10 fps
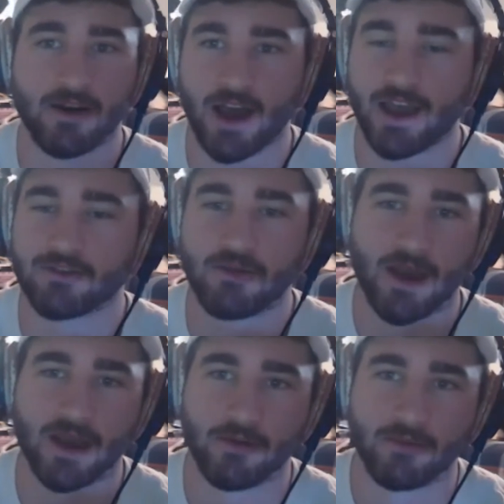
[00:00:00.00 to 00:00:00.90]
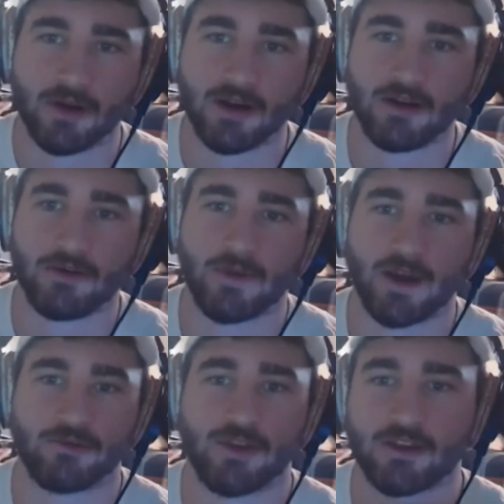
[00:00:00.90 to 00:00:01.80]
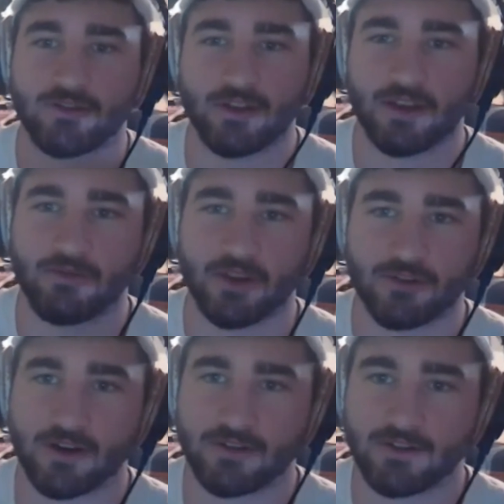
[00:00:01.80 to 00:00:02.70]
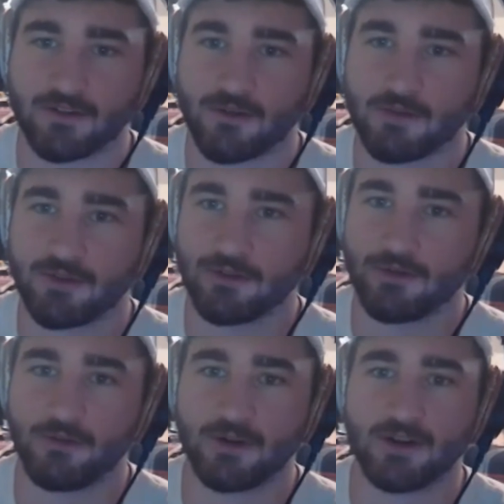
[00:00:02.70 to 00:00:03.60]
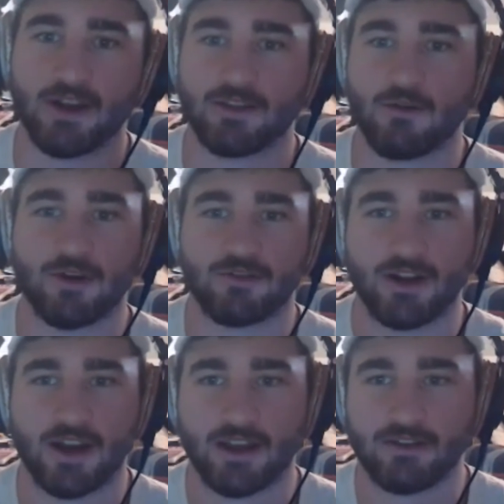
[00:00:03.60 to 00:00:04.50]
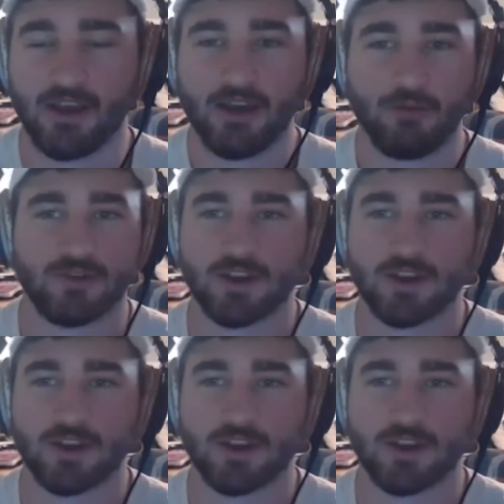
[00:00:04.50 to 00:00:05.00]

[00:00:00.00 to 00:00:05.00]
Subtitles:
I actually met him. I was actually like featured on his Instagram too, and like the question that I asked, which I